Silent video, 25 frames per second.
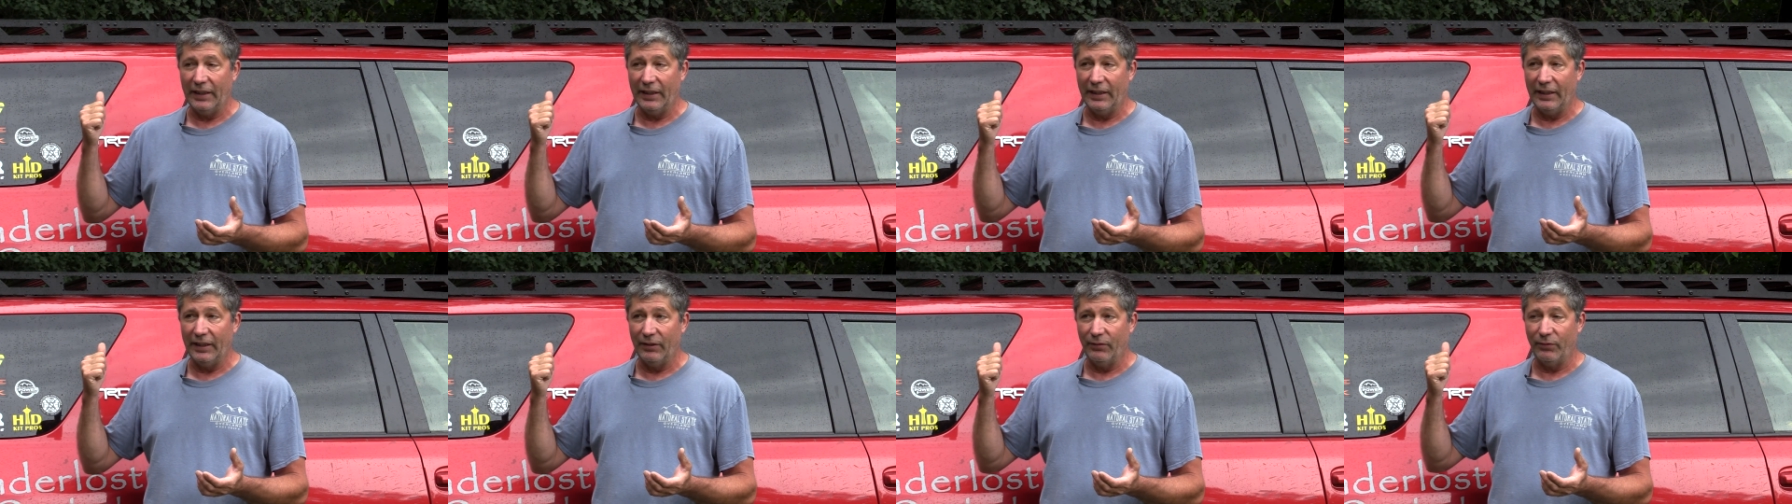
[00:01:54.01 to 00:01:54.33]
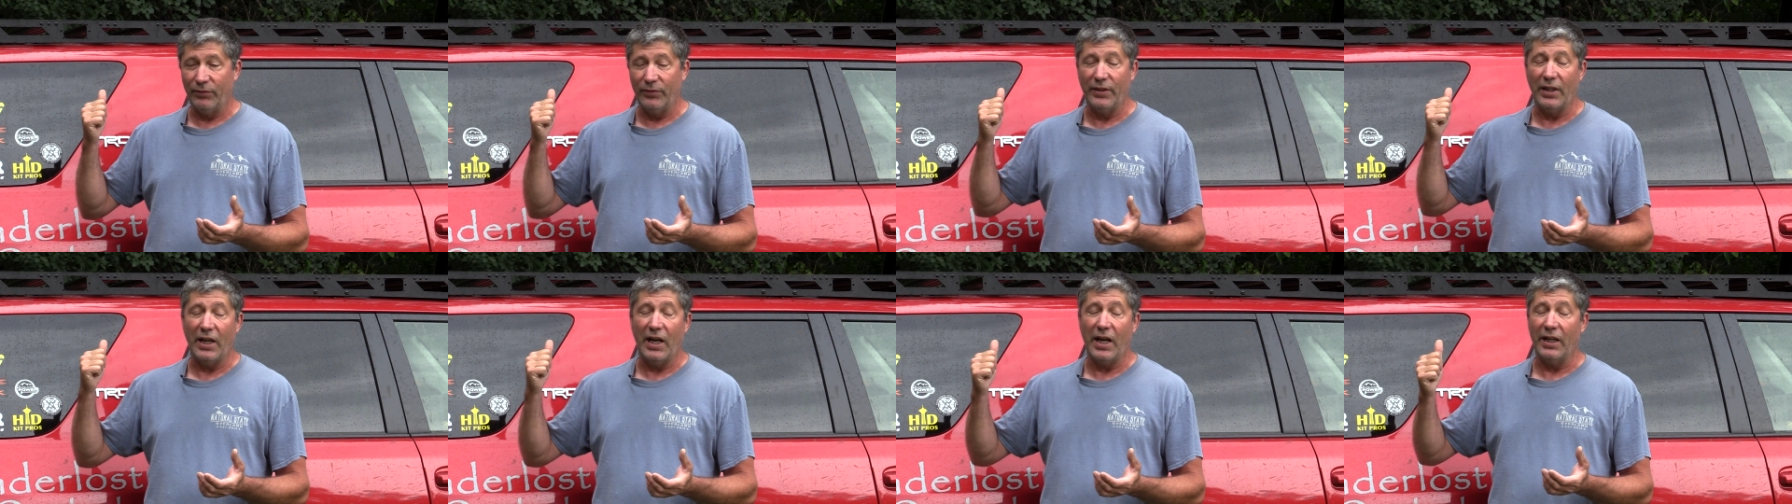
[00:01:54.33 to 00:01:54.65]

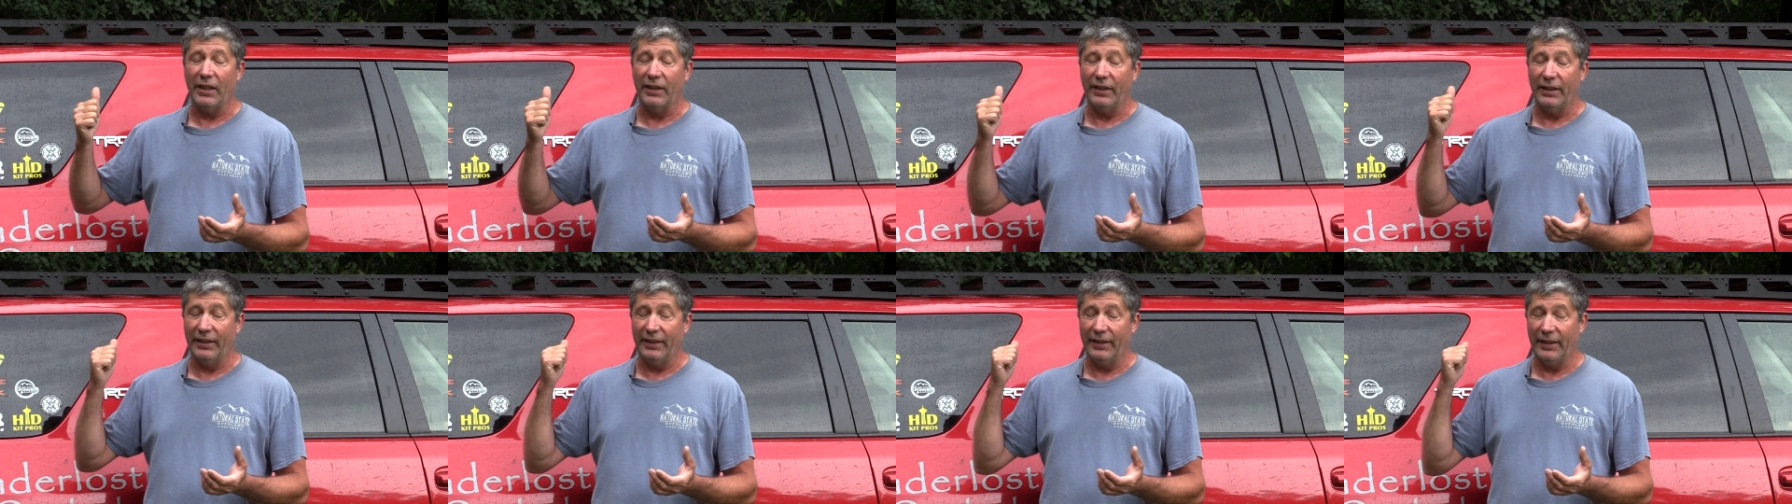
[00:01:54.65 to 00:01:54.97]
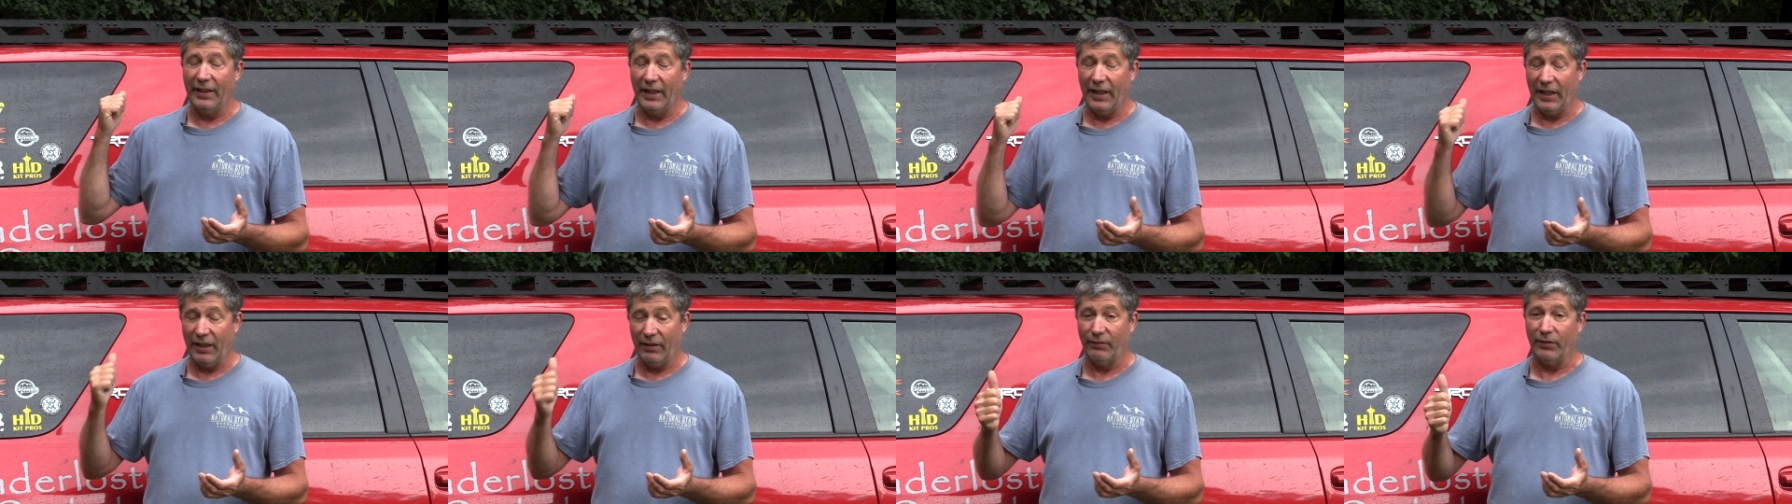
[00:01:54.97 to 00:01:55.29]
if not
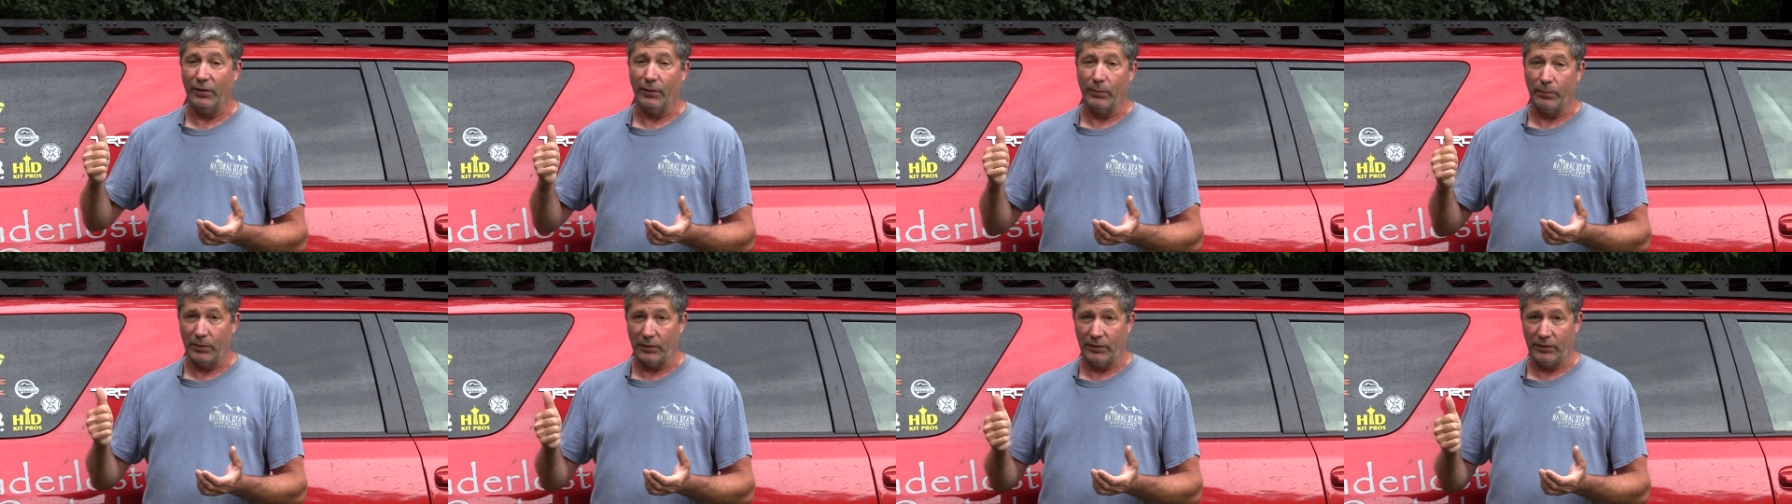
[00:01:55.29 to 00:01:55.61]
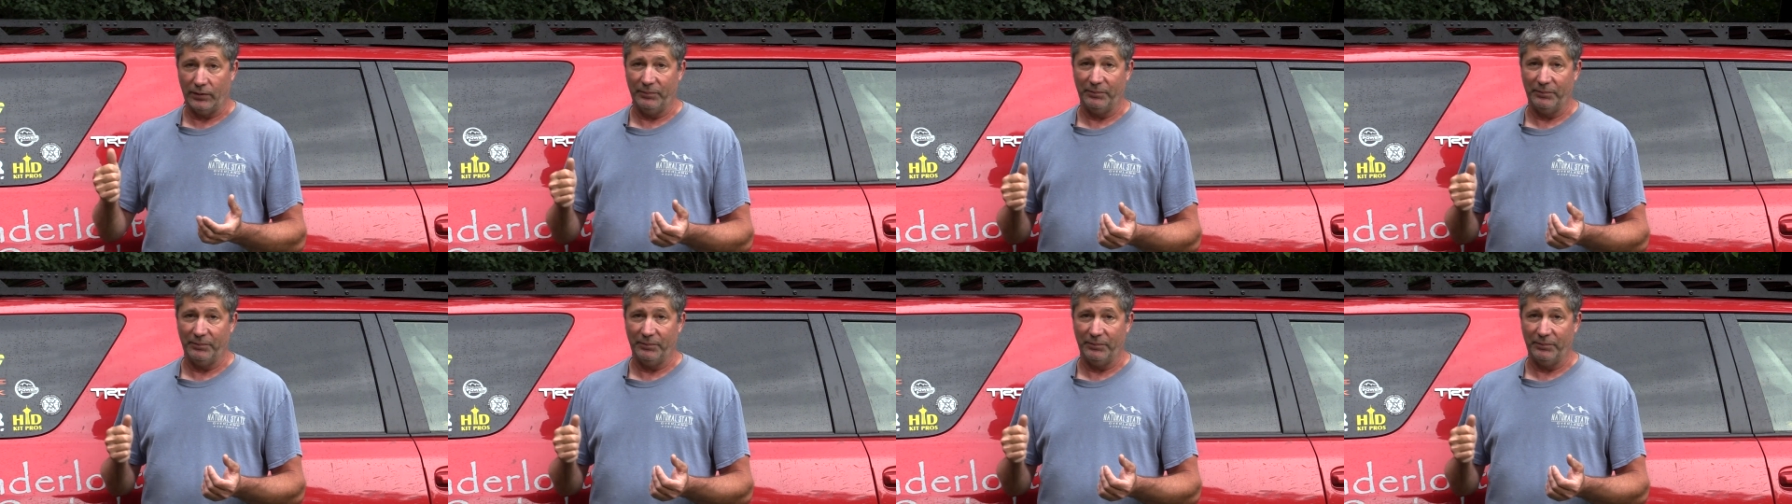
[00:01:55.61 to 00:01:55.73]
inevitable.